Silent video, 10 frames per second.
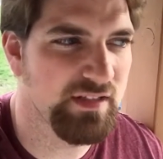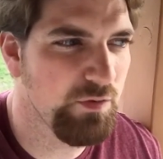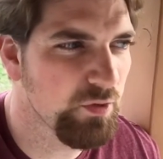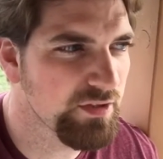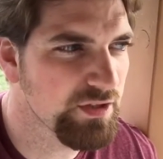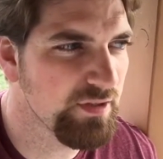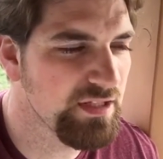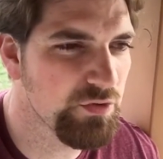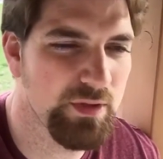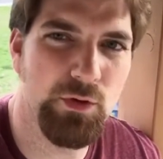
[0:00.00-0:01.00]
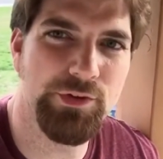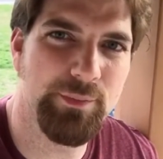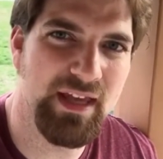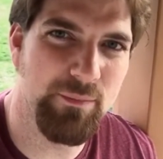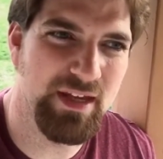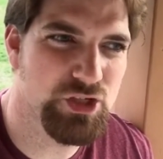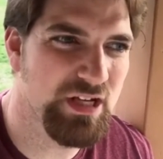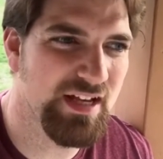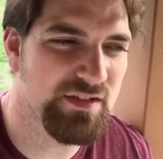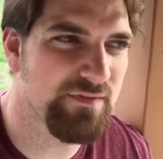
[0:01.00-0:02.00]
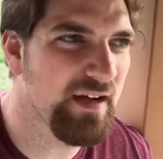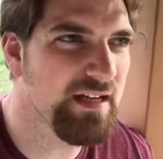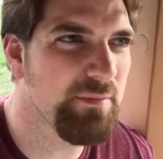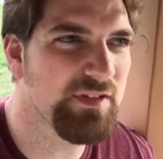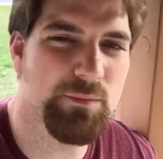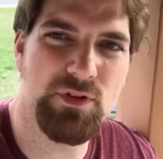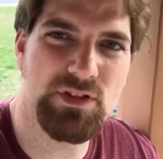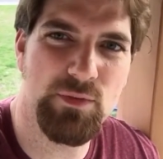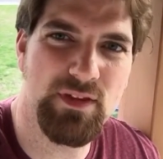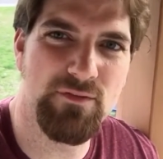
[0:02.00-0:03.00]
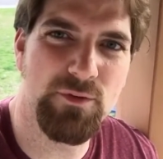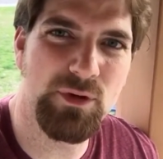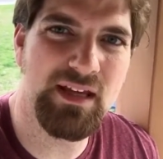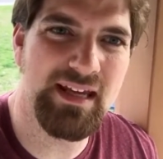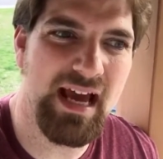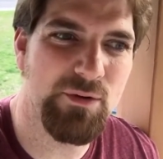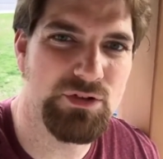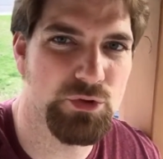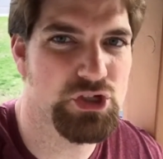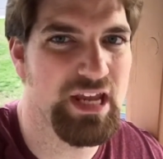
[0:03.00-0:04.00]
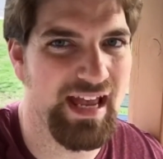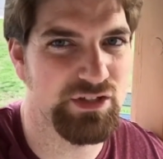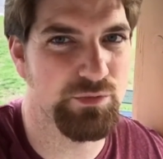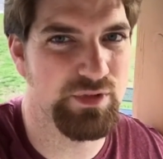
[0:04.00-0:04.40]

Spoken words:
he works her into an ultimatum that she has to find a missing person within 48 hours or she has to